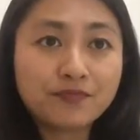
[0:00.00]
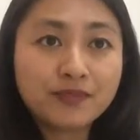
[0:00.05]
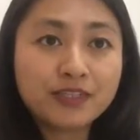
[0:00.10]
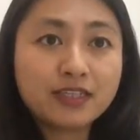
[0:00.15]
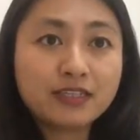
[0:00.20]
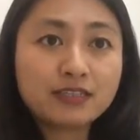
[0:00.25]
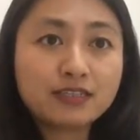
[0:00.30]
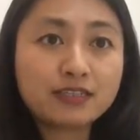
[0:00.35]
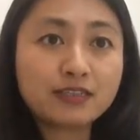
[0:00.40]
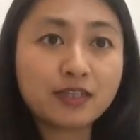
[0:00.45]

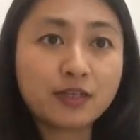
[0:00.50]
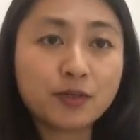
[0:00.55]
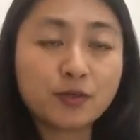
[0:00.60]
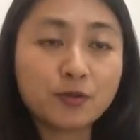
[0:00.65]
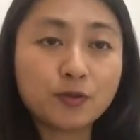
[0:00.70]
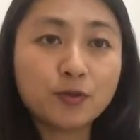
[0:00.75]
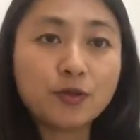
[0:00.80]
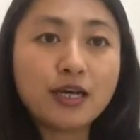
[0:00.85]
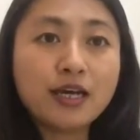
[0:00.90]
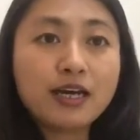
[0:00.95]

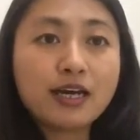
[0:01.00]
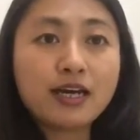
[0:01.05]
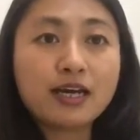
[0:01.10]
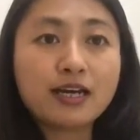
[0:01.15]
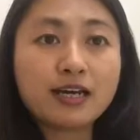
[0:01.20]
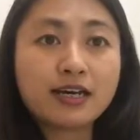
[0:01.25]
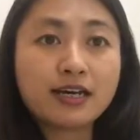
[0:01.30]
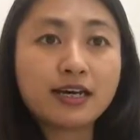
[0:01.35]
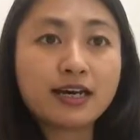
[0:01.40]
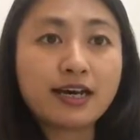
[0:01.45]
So
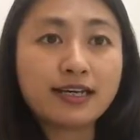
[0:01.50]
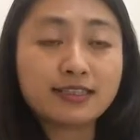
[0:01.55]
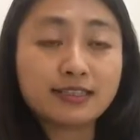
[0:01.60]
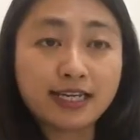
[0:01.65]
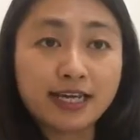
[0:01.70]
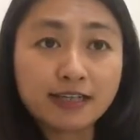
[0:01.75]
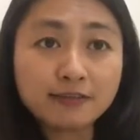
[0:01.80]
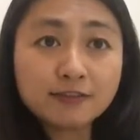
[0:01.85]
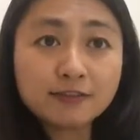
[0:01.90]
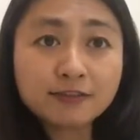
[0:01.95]
at
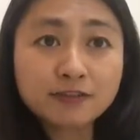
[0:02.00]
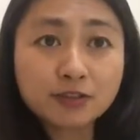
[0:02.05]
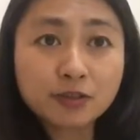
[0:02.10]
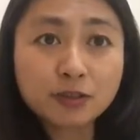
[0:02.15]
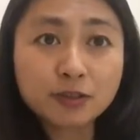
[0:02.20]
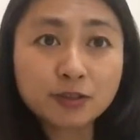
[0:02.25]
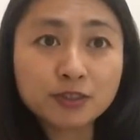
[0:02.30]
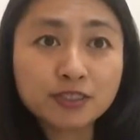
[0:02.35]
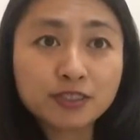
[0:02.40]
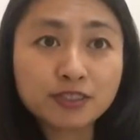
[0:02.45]
the end of the
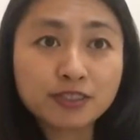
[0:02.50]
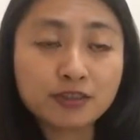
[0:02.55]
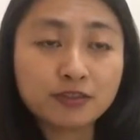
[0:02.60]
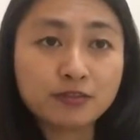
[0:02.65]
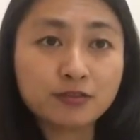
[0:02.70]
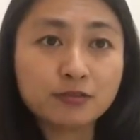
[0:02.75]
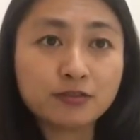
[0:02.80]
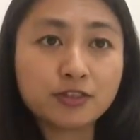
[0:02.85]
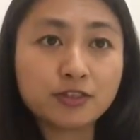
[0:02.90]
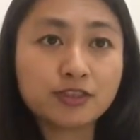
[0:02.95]
quarter,
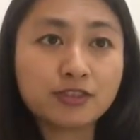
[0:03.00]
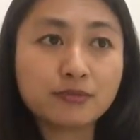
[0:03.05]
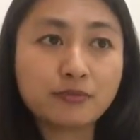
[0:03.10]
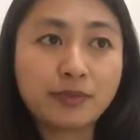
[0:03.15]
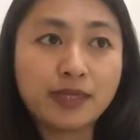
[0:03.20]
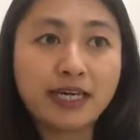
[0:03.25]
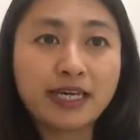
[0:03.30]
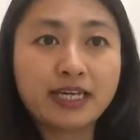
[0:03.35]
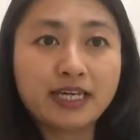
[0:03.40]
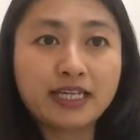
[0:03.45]
you just
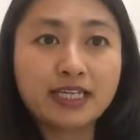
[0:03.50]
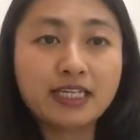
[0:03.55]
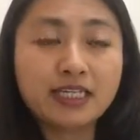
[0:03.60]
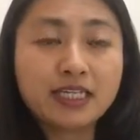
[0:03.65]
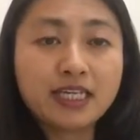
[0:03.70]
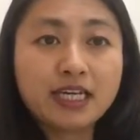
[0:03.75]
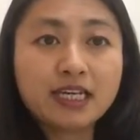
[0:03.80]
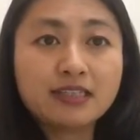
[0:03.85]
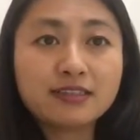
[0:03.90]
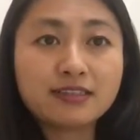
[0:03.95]

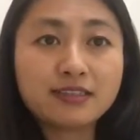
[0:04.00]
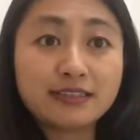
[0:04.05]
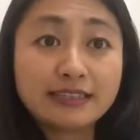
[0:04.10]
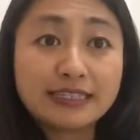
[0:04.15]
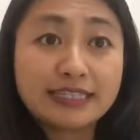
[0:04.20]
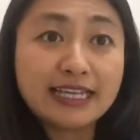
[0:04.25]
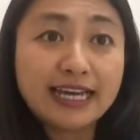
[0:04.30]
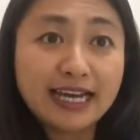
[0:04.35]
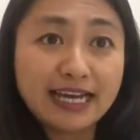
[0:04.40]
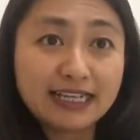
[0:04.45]
pay the
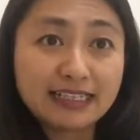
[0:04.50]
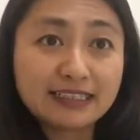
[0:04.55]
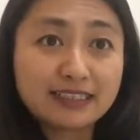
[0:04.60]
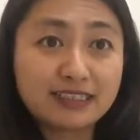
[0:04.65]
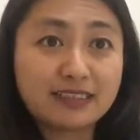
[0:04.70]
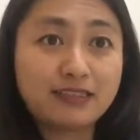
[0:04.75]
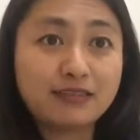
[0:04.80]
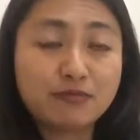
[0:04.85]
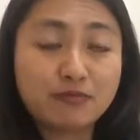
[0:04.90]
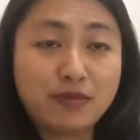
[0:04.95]
net
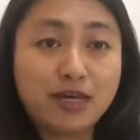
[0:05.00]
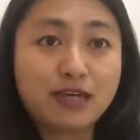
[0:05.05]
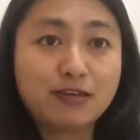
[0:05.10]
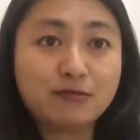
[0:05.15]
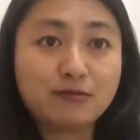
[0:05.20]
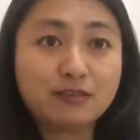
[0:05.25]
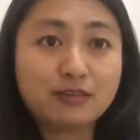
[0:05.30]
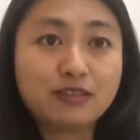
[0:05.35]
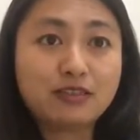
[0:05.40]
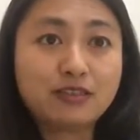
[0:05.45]

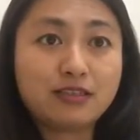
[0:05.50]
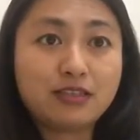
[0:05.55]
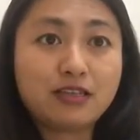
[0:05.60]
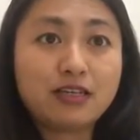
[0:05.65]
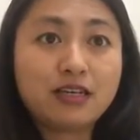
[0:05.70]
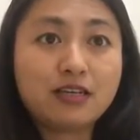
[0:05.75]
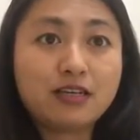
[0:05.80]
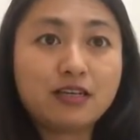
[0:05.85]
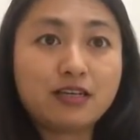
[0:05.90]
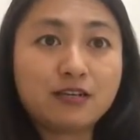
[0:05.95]
amount
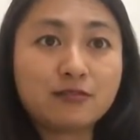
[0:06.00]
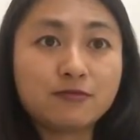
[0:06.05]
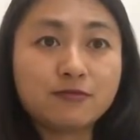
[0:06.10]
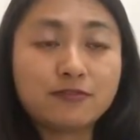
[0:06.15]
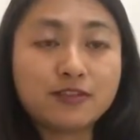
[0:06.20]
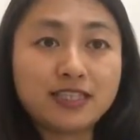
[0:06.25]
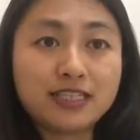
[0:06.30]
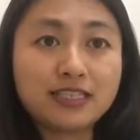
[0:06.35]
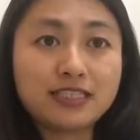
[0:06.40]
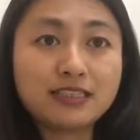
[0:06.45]
of
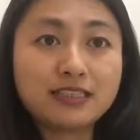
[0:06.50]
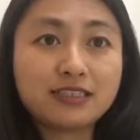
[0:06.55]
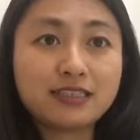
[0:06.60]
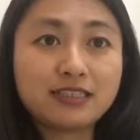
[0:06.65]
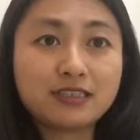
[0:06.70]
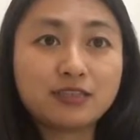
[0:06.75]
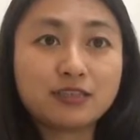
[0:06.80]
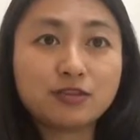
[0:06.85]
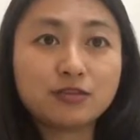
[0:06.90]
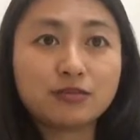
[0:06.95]
VAT
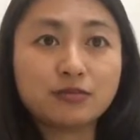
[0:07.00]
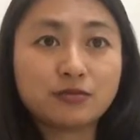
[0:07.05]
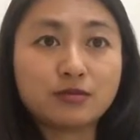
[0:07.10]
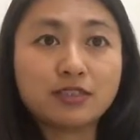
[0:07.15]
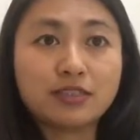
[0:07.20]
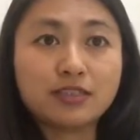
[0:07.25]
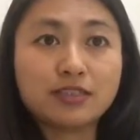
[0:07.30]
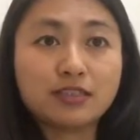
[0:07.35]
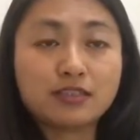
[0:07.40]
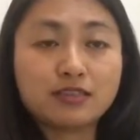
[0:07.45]

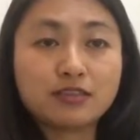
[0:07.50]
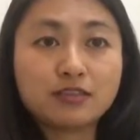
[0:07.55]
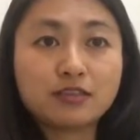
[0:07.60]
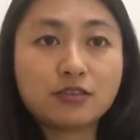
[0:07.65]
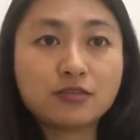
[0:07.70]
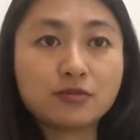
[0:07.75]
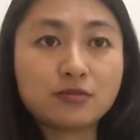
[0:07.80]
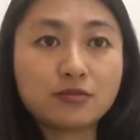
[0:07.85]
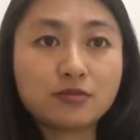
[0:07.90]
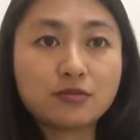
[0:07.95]
to
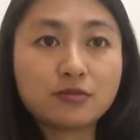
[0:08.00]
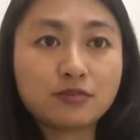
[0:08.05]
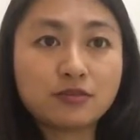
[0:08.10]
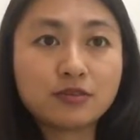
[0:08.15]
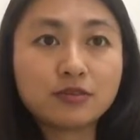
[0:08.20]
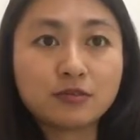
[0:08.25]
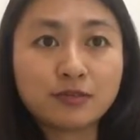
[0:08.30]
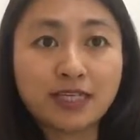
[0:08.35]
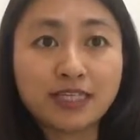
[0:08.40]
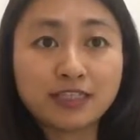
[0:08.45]

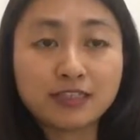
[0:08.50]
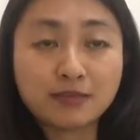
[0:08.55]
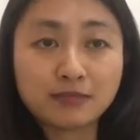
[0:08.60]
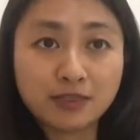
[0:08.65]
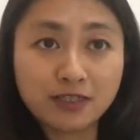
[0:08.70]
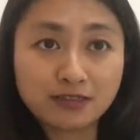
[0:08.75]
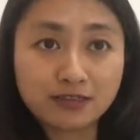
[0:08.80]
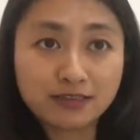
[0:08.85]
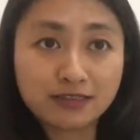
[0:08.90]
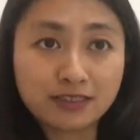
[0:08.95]

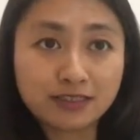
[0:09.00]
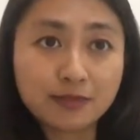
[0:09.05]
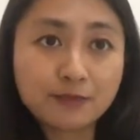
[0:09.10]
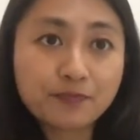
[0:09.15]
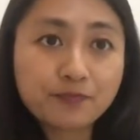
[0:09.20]
HMRC.